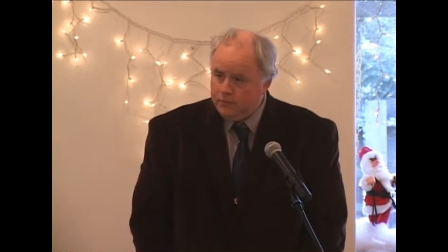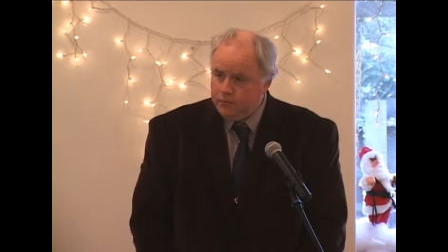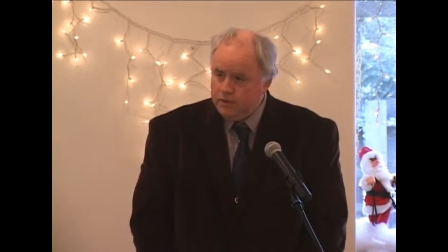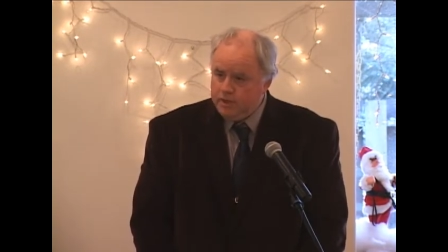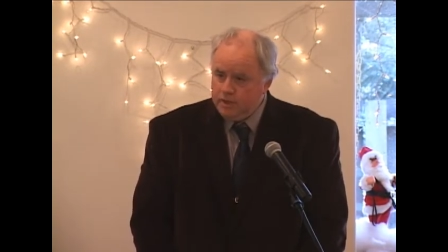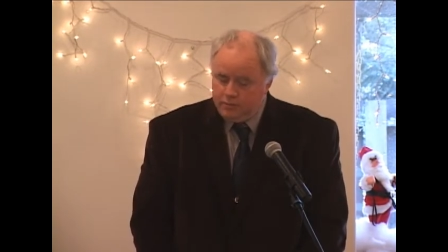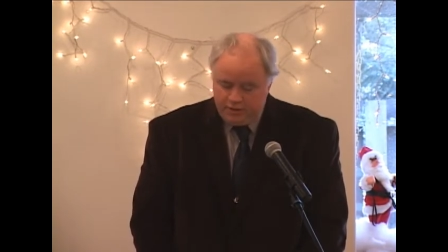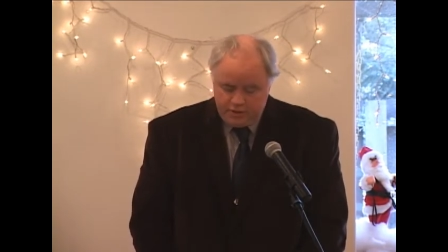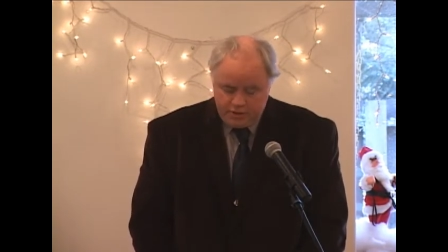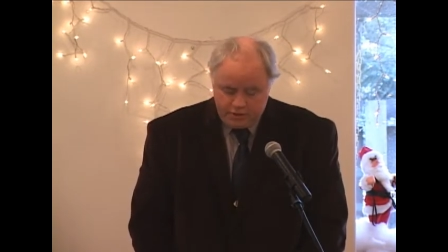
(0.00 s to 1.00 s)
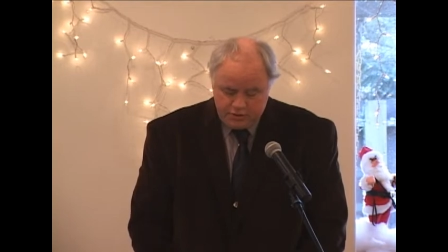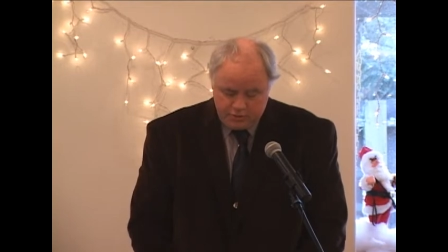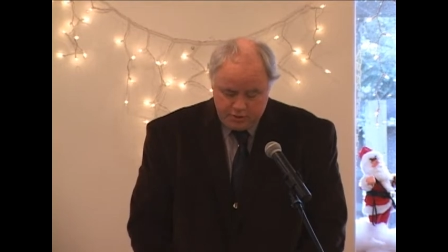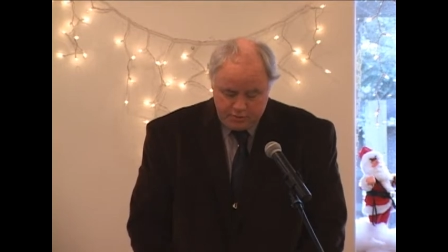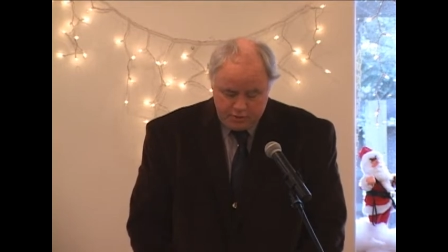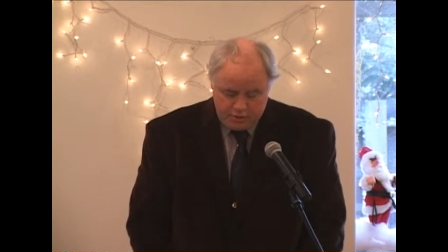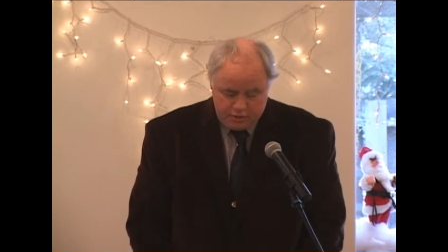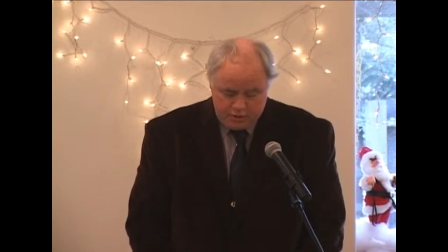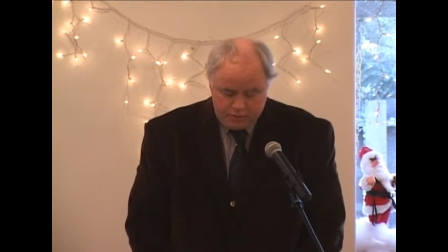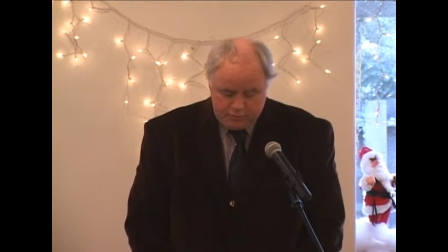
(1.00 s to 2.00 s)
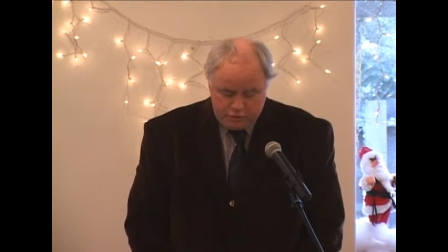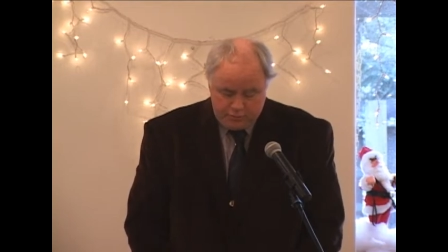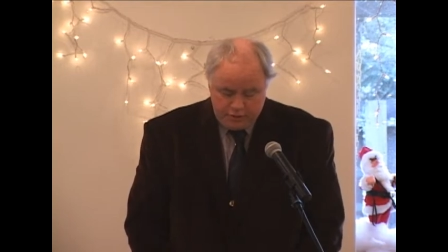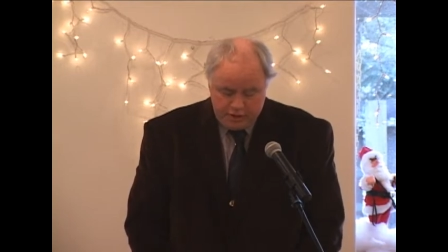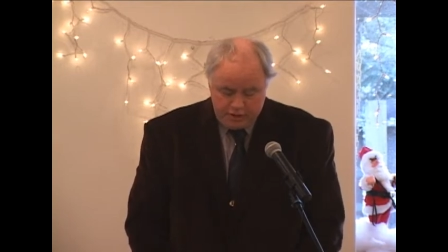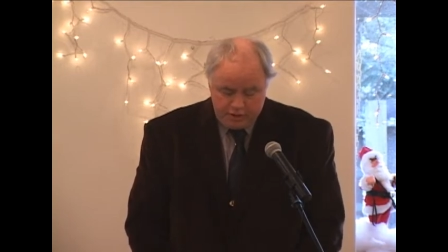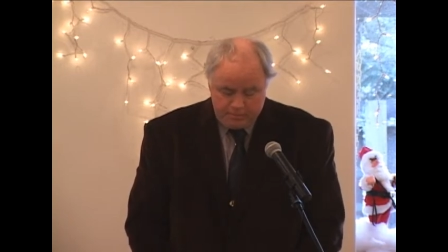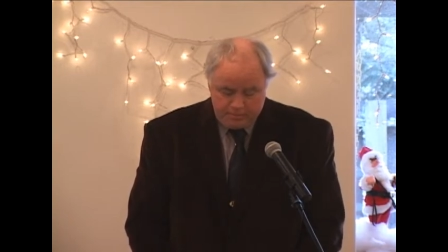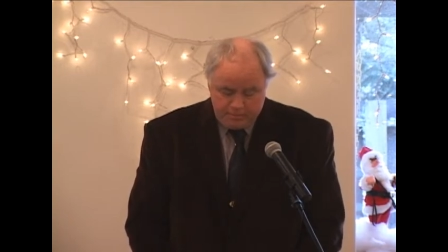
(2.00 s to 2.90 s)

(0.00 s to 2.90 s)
for the within the 120 million dollar appropriation.